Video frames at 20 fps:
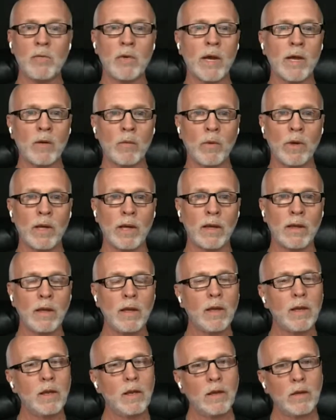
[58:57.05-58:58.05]
right away.
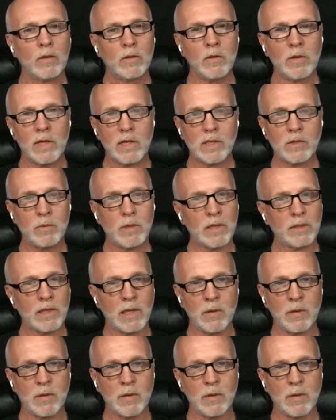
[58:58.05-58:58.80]
So guess what?